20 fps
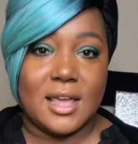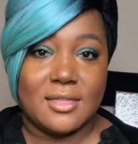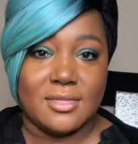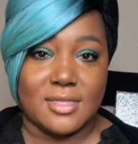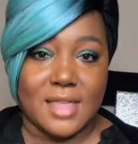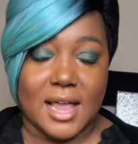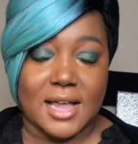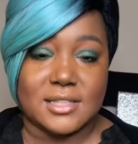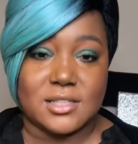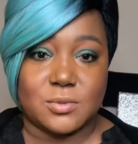
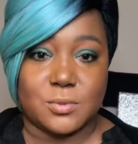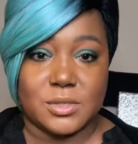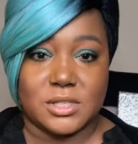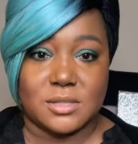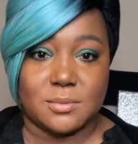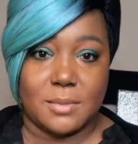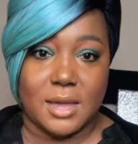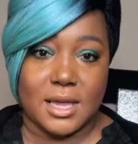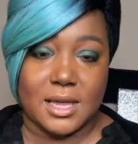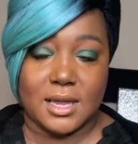and that's
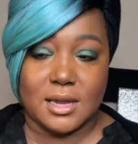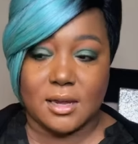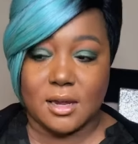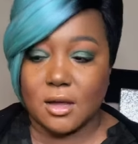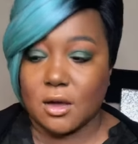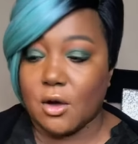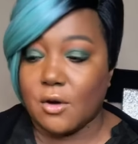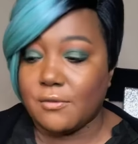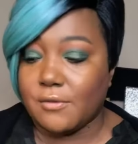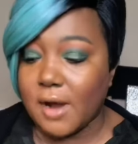what's making
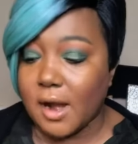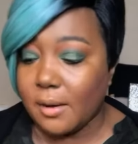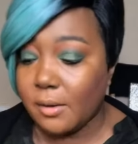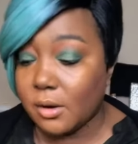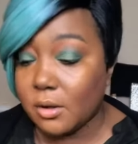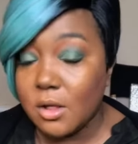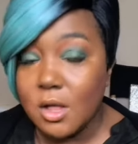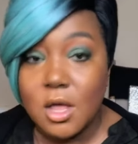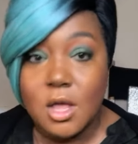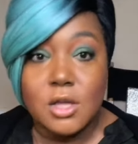it go
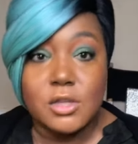viral.